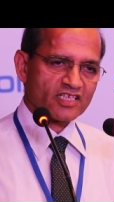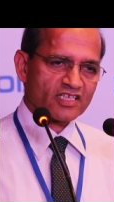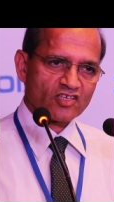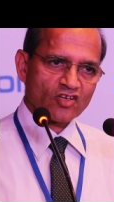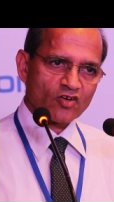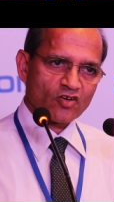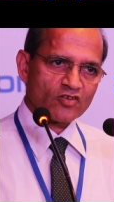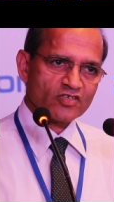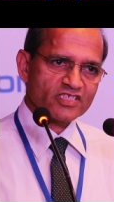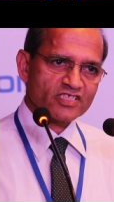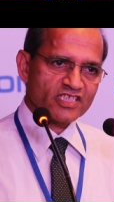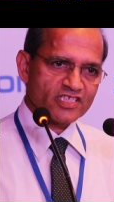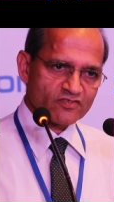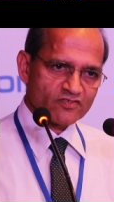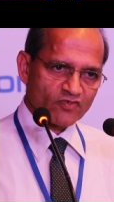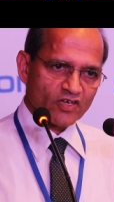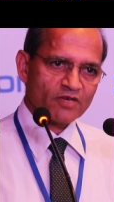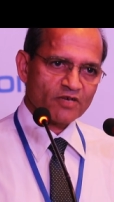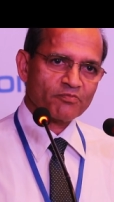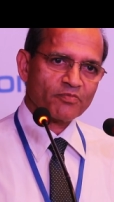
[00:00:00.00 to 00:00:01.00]
technology
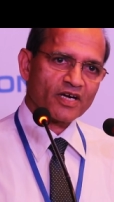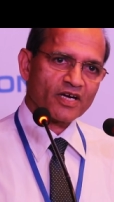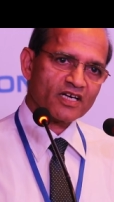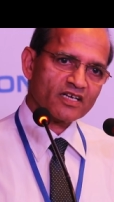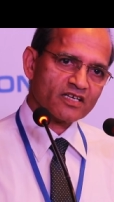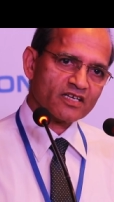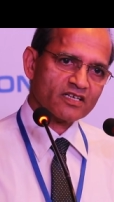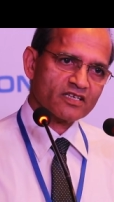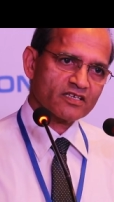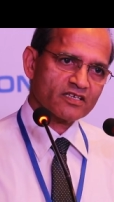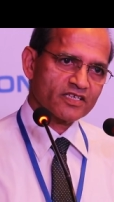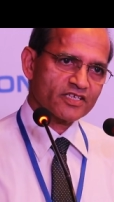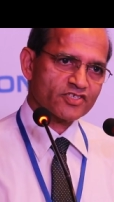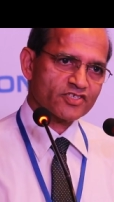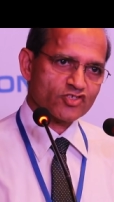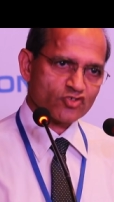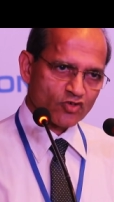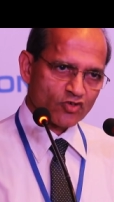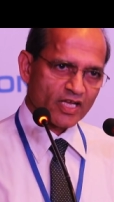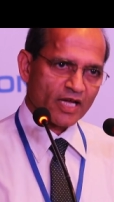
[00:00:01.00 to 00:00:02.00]
is one part,
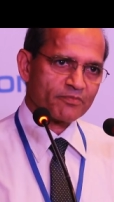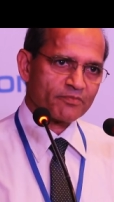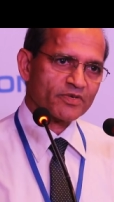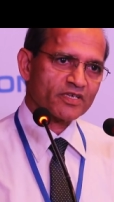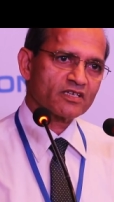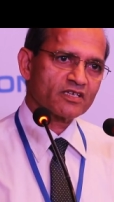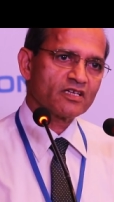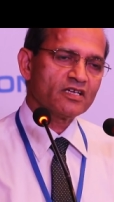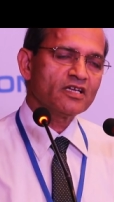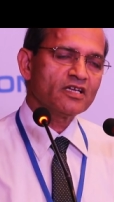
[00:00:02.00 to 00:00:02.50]
it should happen,